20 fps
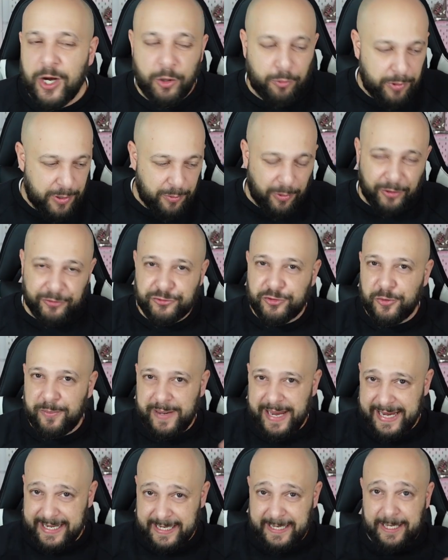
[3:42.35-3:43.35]
We want to
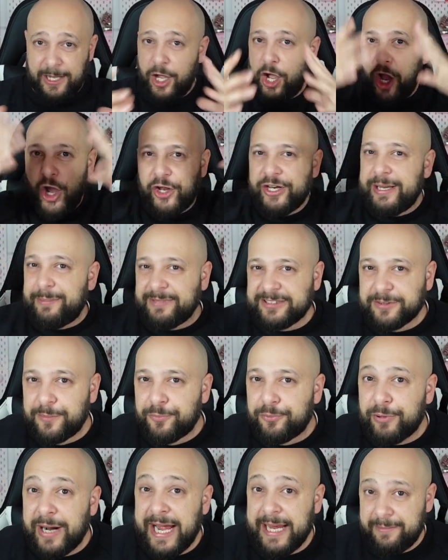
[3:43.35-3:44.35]
make an Amazon
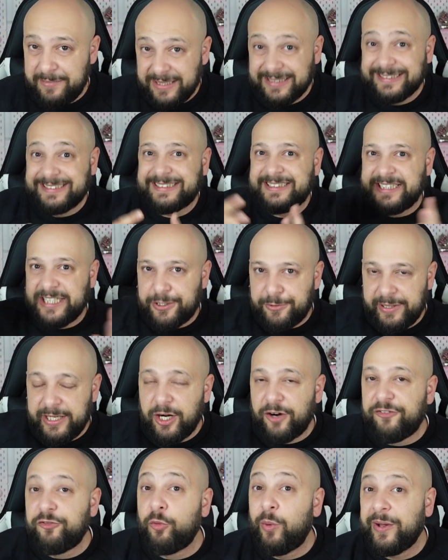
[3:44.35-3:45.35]
Prime series
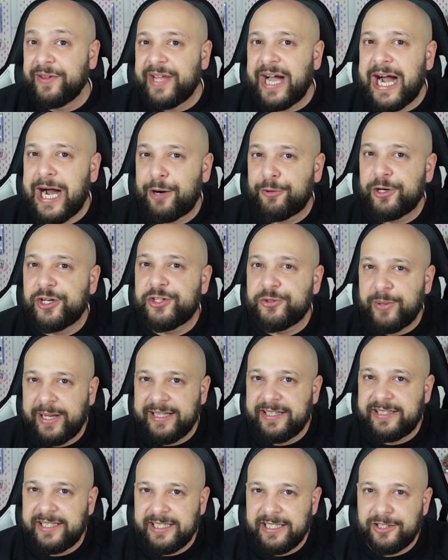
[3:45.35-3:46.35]
of 1 hour
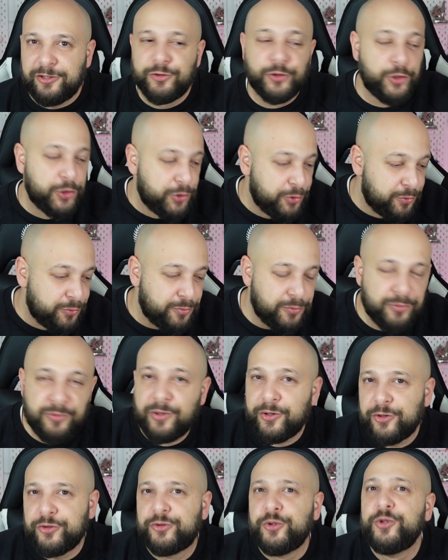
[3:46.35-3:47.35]
20. Do you
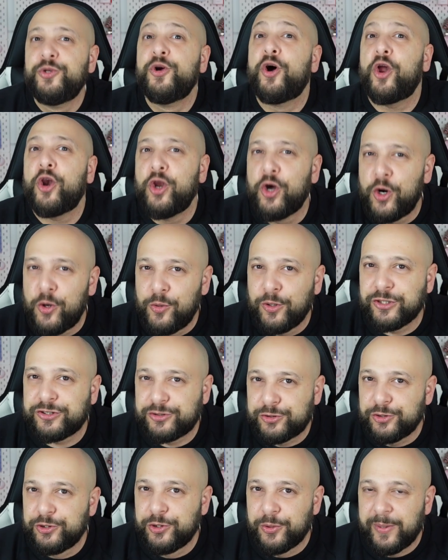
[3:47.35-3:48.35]
do you allow us
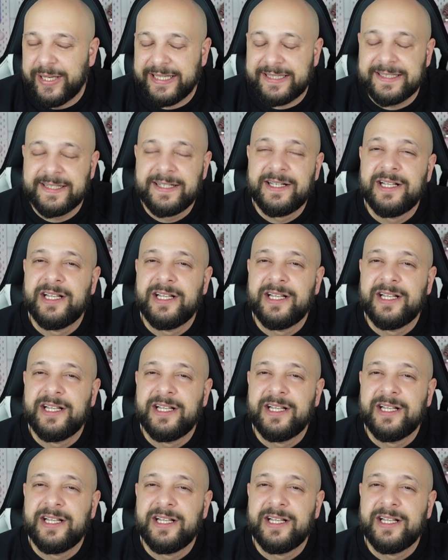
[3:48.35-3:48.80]
to do it?